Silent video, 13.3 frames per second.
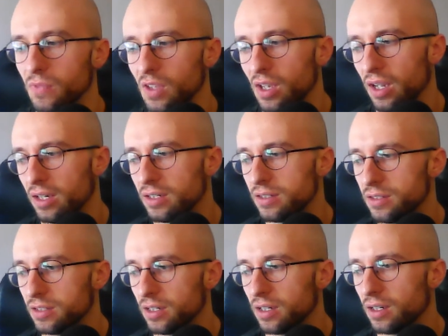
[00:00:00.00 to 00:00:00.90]

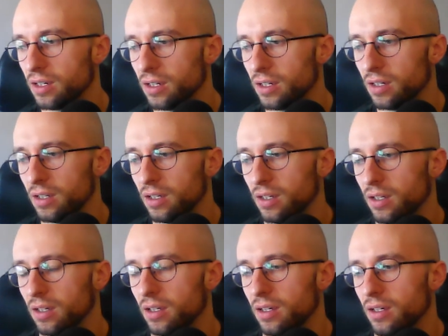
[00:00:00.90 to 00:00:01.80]
and uh,
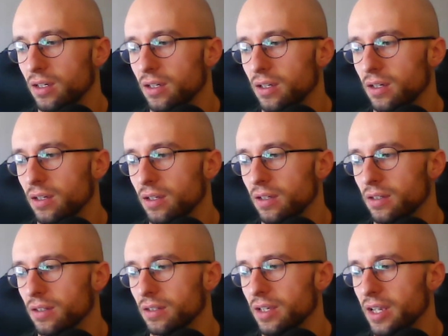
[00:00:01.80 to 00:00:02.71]

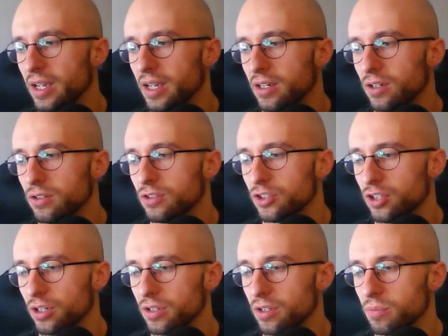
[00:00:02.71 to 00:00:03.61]
yeah, it goes to
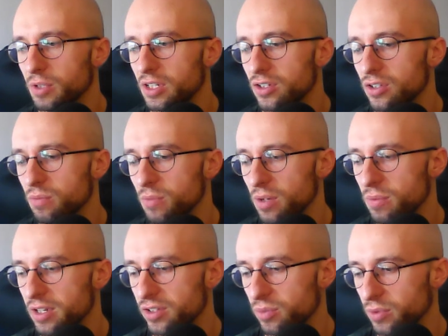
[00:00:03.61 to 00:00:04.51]
show, you know, because you might
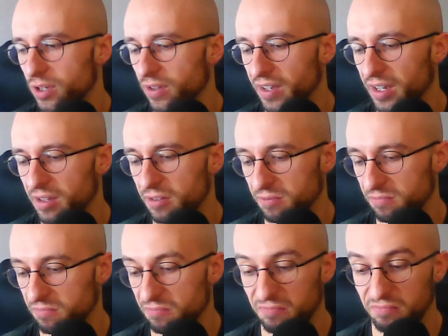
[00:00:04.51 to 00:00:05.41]
meet someone like that
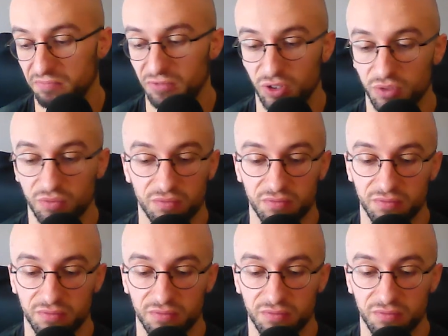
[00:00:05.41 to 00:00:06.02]
and not